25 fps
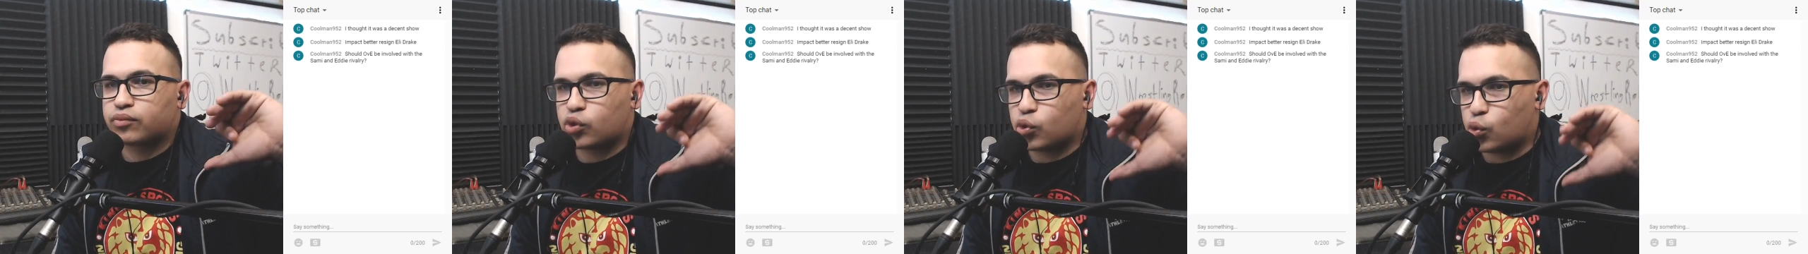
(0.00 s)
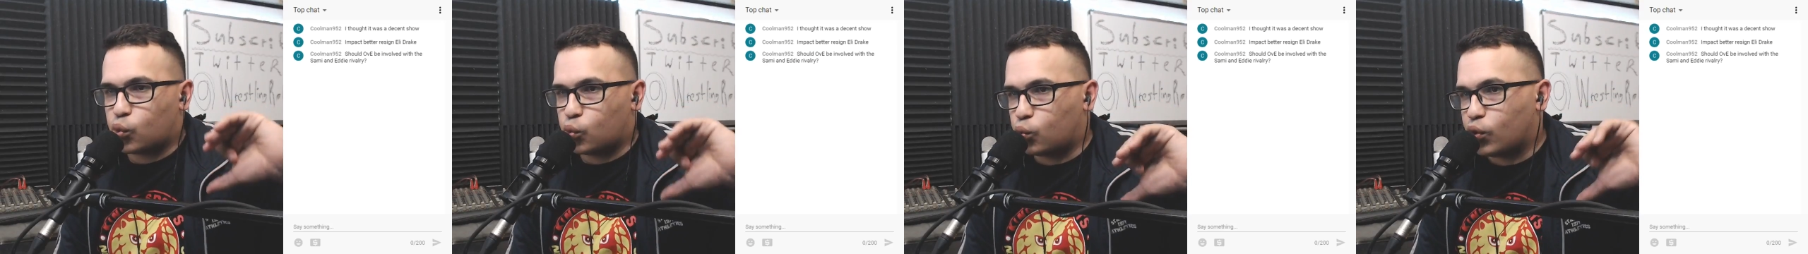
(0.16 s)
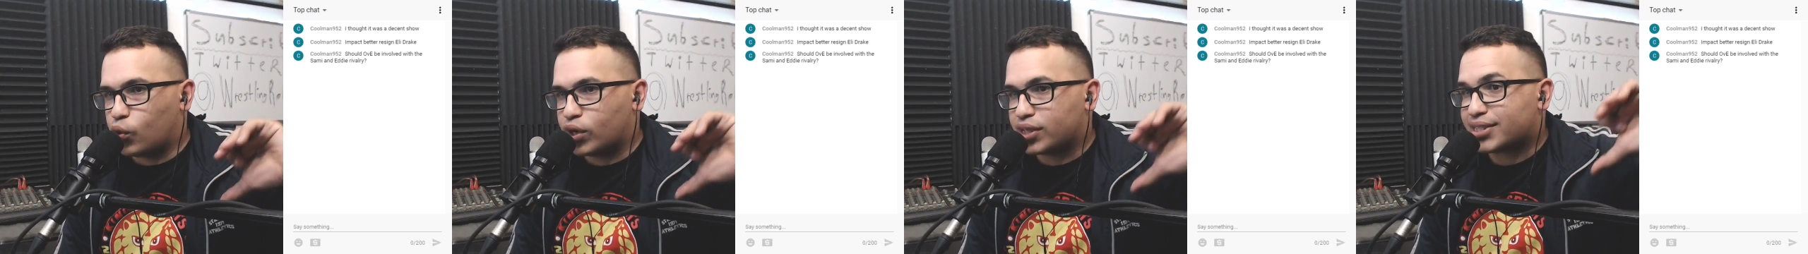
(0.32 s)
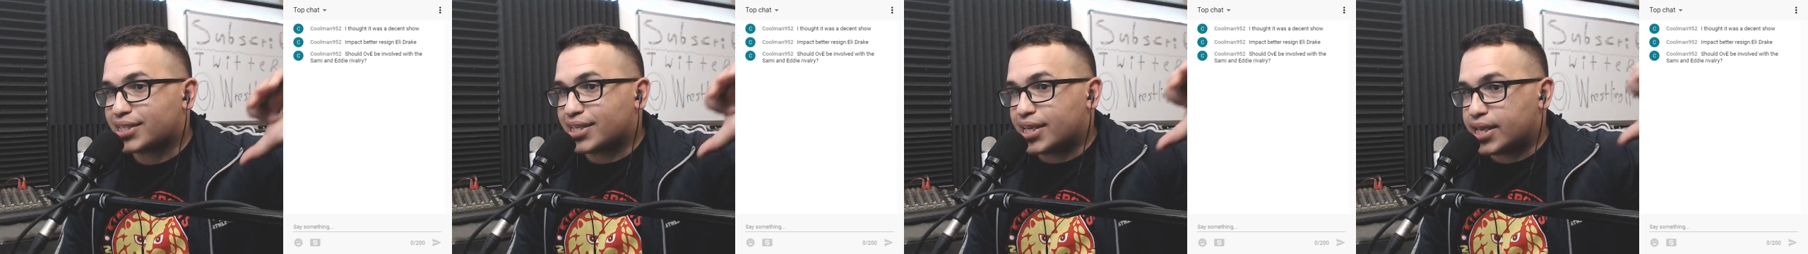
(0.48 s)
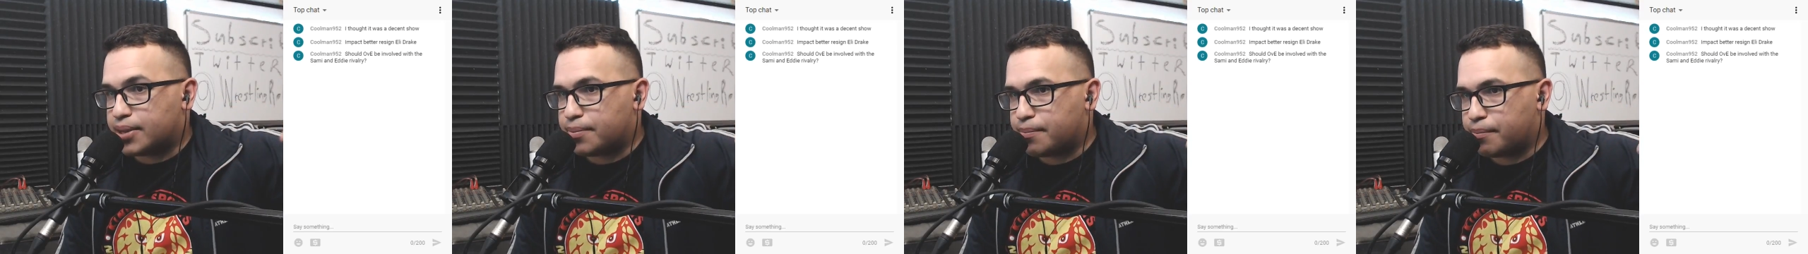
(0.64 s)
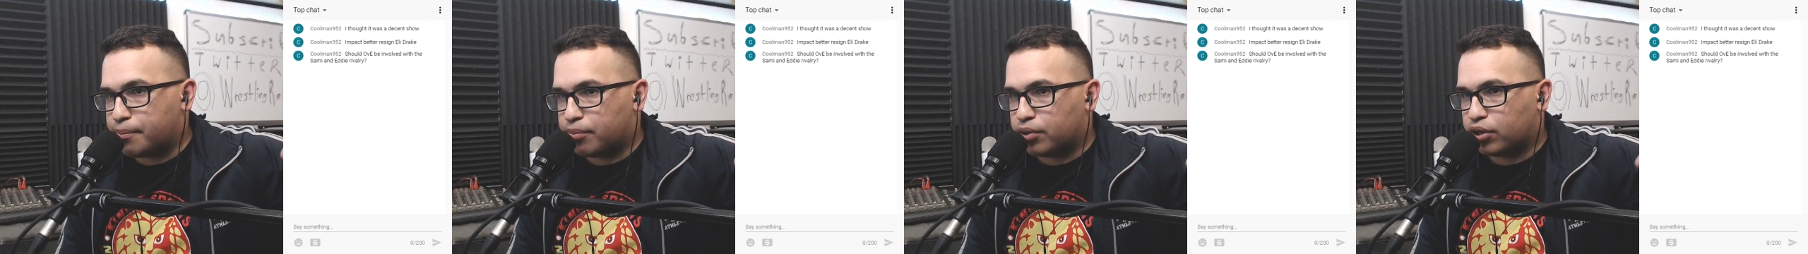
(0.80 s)
who was
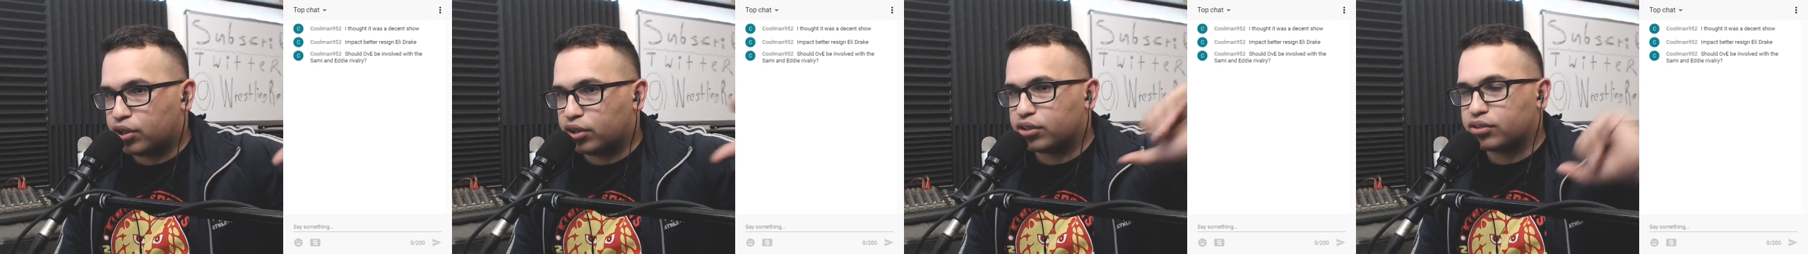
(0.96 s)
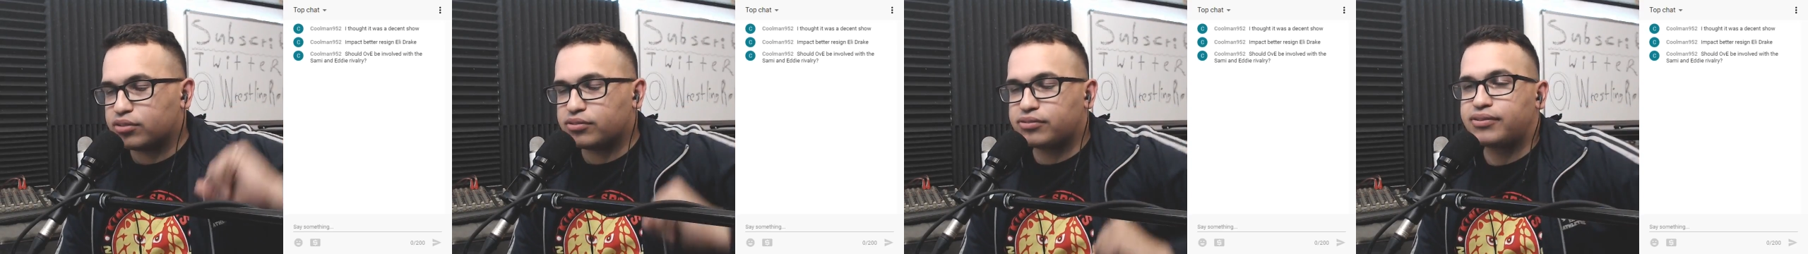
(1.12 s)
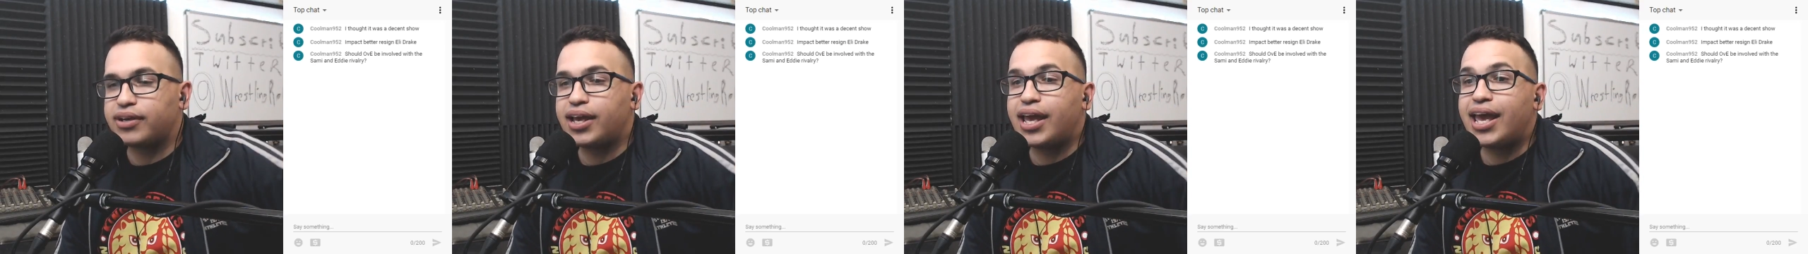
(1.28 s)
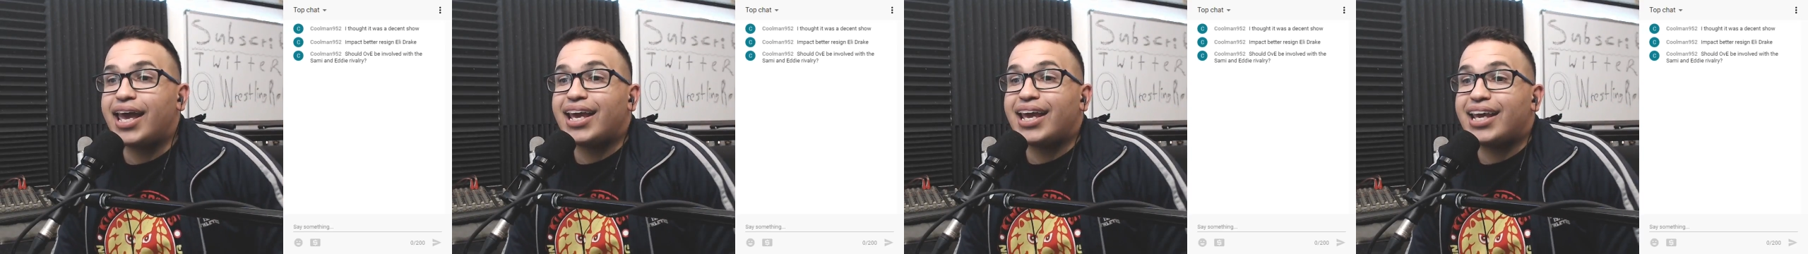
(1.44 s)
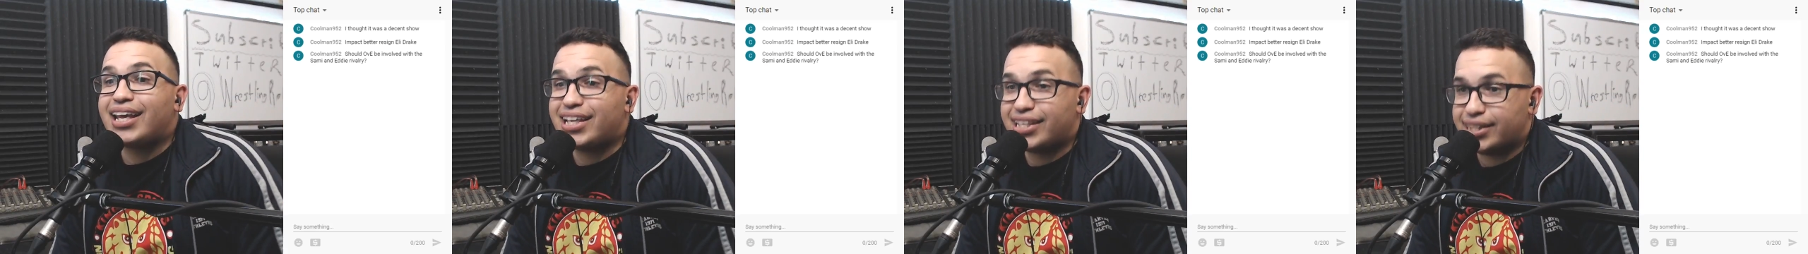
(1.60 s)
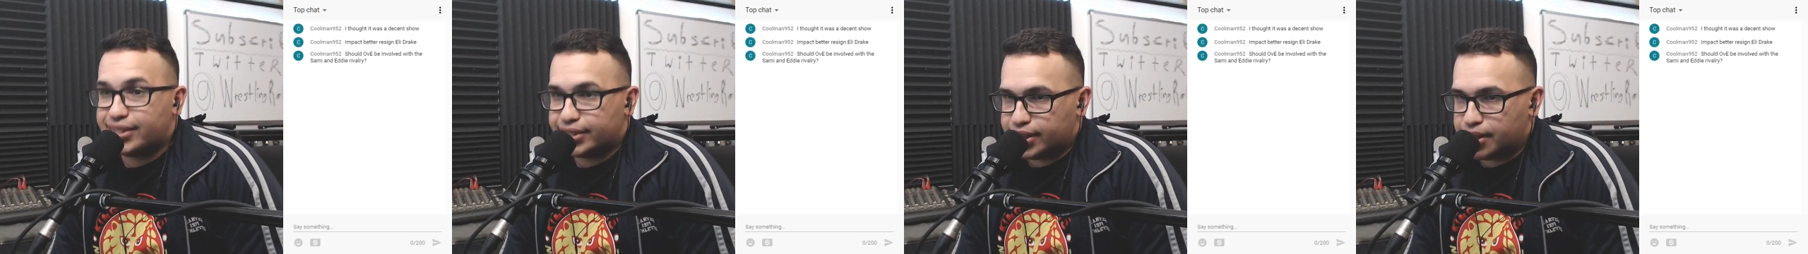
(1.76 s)
involved
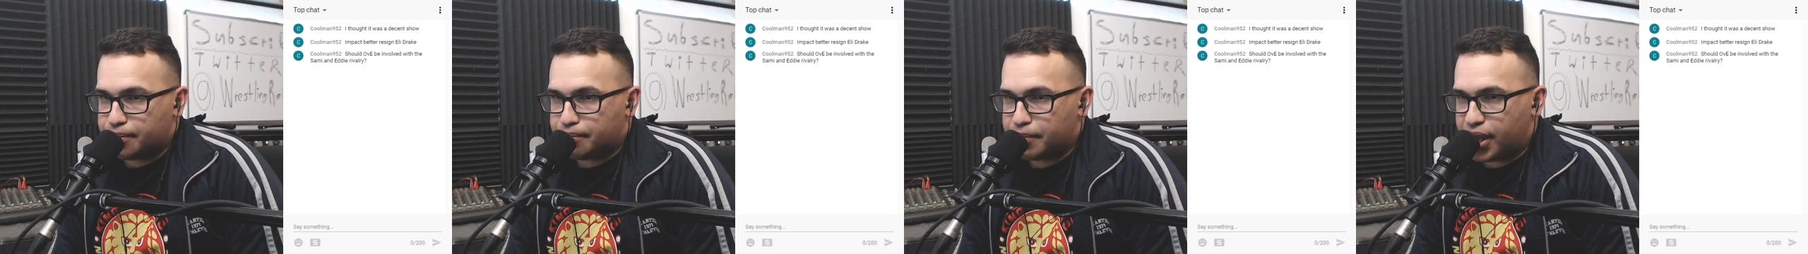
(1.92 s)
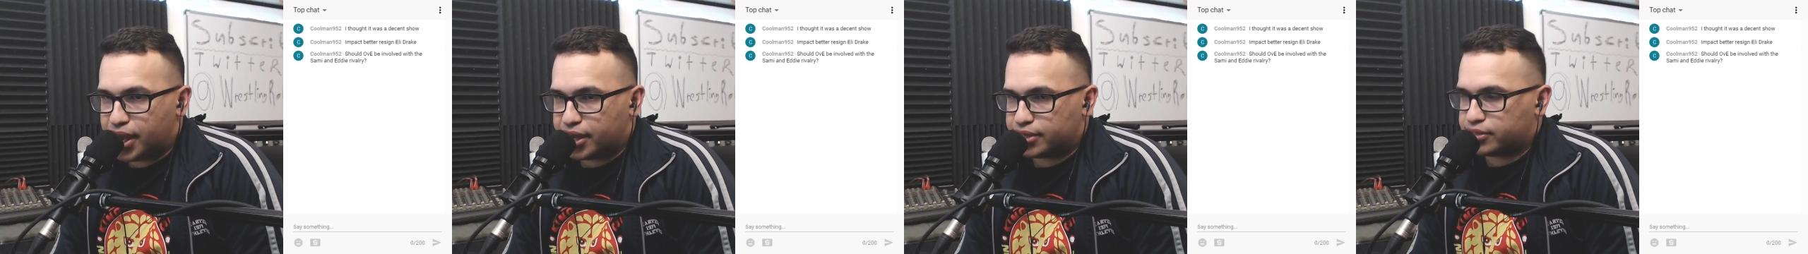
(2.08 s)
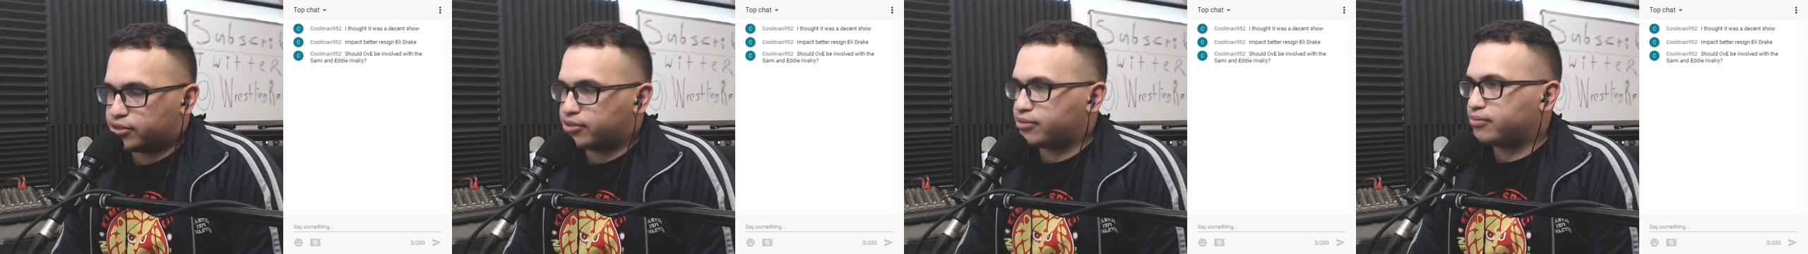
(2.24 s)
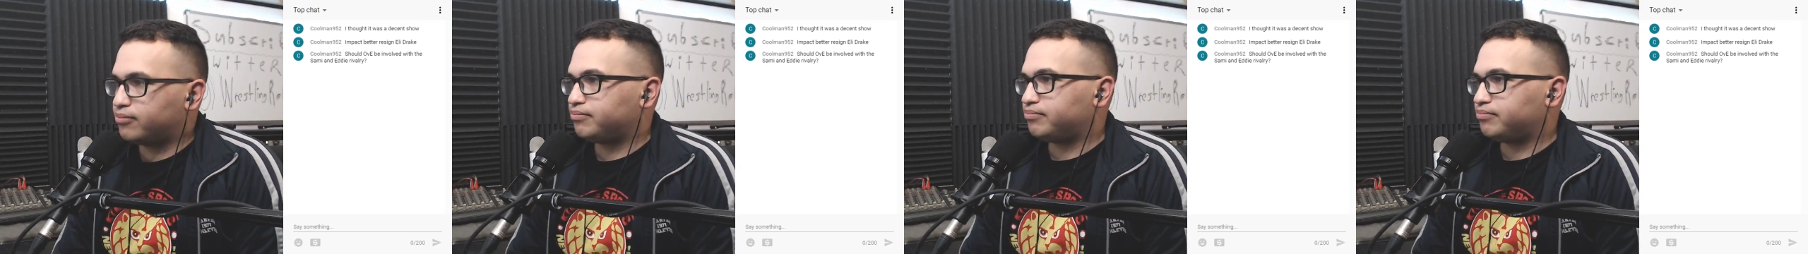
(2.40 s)
in the match.